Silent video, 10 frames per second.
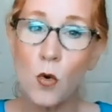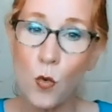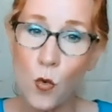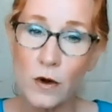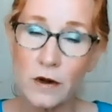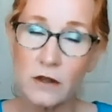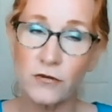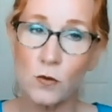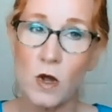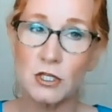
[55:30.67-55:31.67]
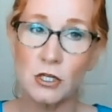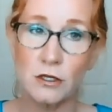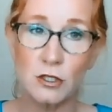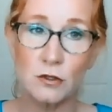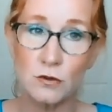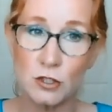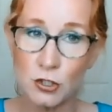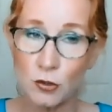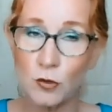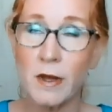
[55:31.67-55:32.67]
Or if you're watching on
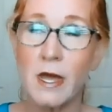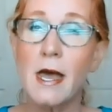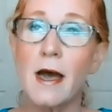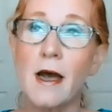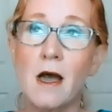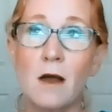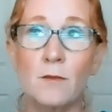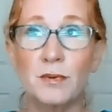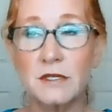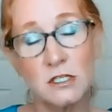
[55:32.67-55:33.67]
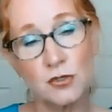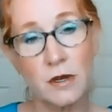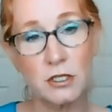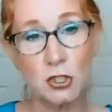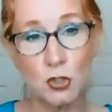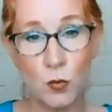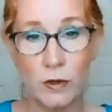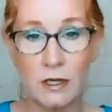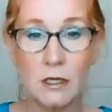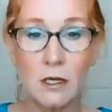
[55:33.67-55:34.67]
YouTube, um, please try to
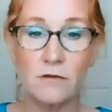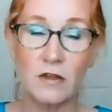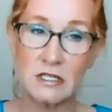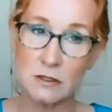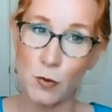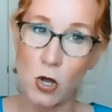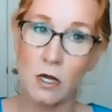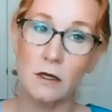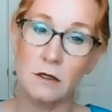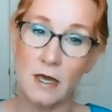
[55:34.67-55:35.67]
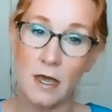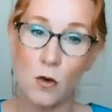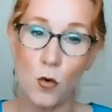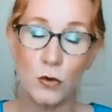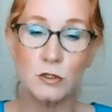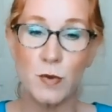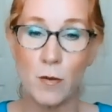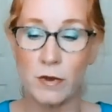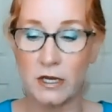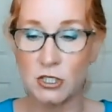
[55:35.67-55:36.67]
join Facebook Yay Oils
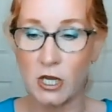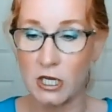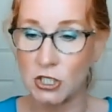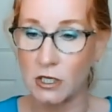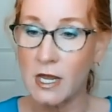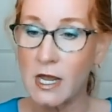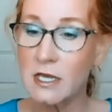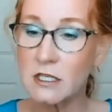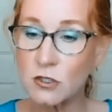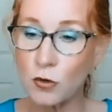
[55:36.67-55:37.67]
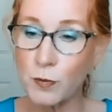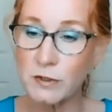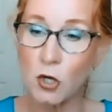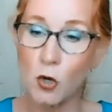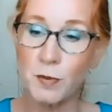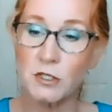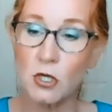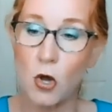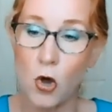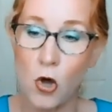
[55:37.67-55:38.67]
Public Education. This group is open
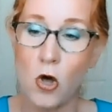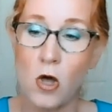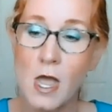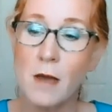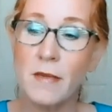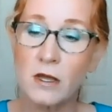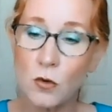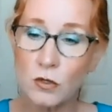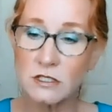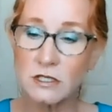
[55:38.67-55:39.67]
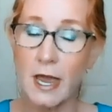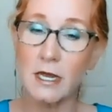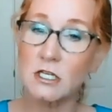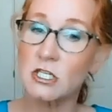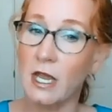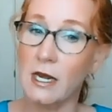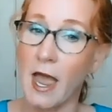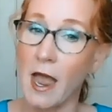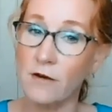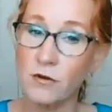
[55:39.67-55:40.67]
to all. My goal is to
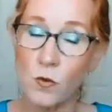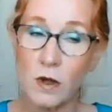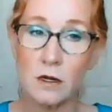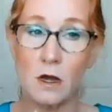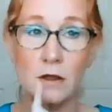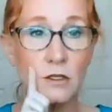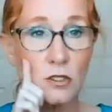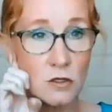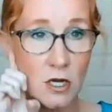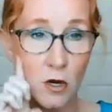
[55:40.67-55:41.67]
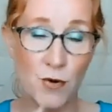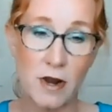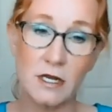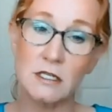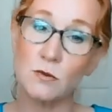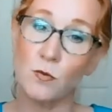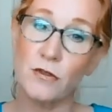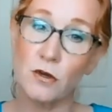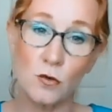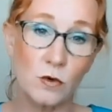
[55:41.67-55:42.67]
educate everyone on the doTERRA products,
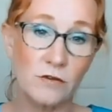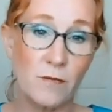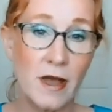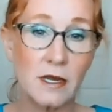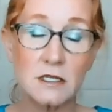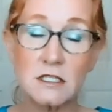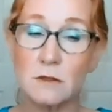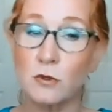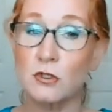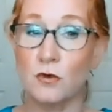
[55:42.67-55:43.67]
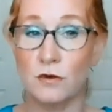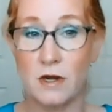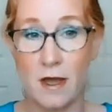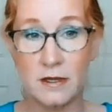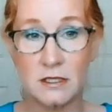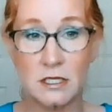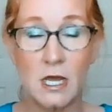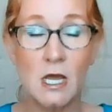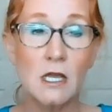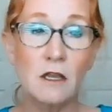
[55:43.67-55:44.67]
whether you're one of my customers or not.
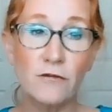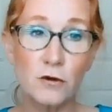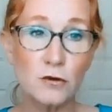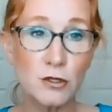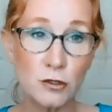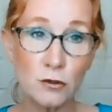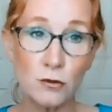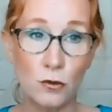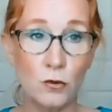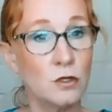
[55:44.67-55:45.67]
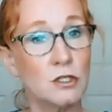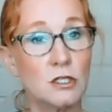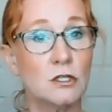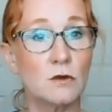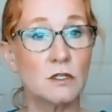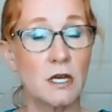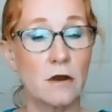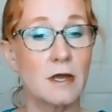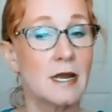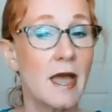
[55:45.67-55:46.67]
If you're new to
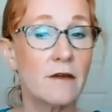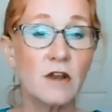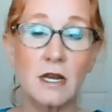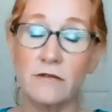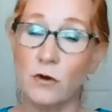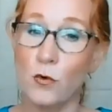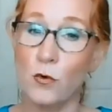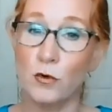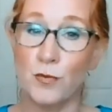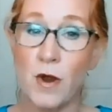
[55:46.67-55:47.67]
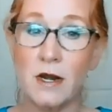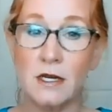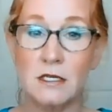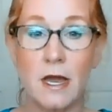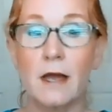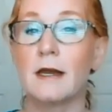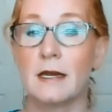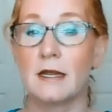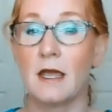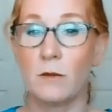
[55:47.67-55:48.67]
doTERRA and have not even ordered product yet
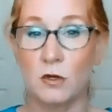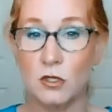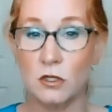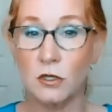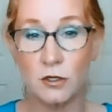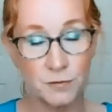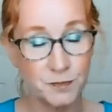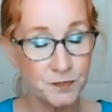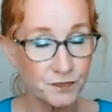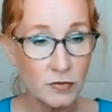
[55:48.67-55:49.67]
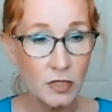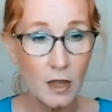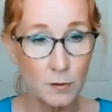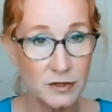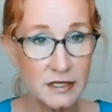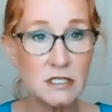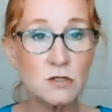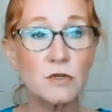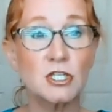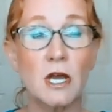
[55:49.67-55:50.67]
and came here to learn,
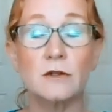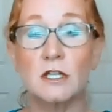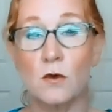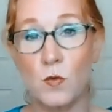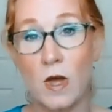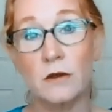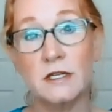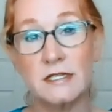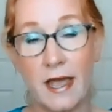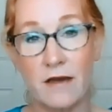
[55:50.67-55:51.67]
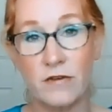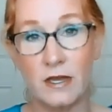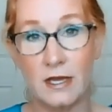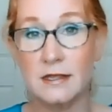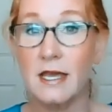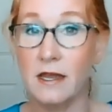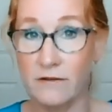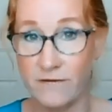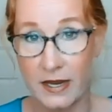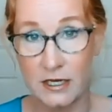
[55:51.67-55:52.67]
please reach out to the wellness advocate that
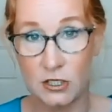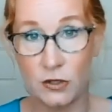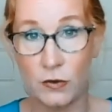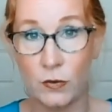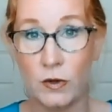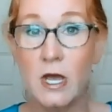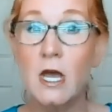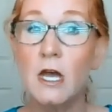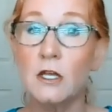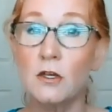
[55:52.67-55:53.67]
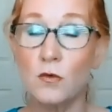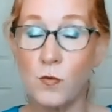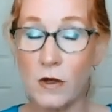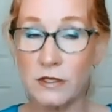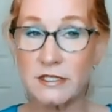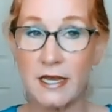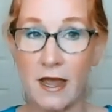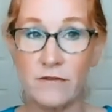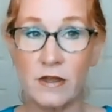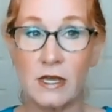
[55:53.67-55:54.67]
invited you. Your wellness
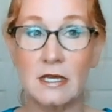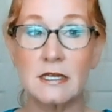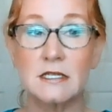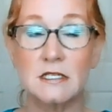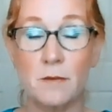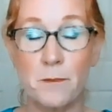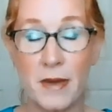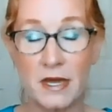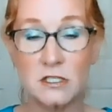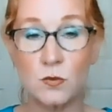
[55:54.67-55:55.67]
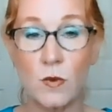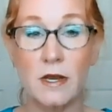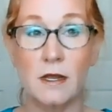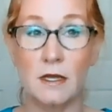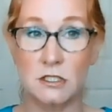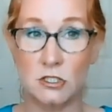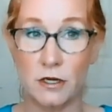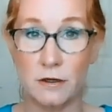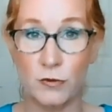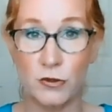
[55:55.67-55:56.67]
advocate is the best way to get
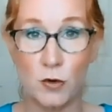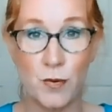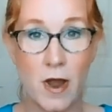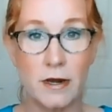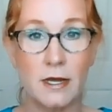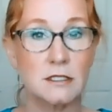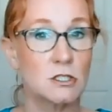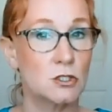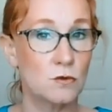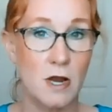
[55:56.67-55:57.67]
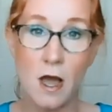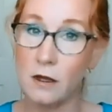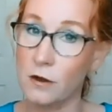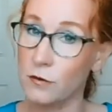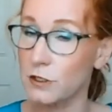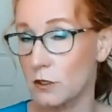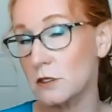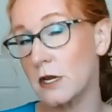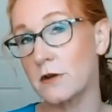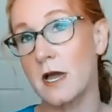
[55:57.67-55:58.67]
started with your products. Do not go to
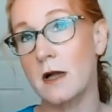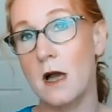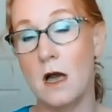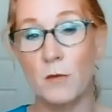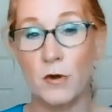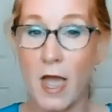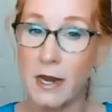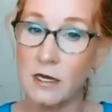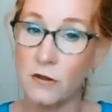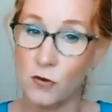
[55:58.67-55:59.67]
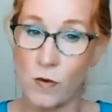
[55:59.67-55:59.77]
doTERRA.com or any other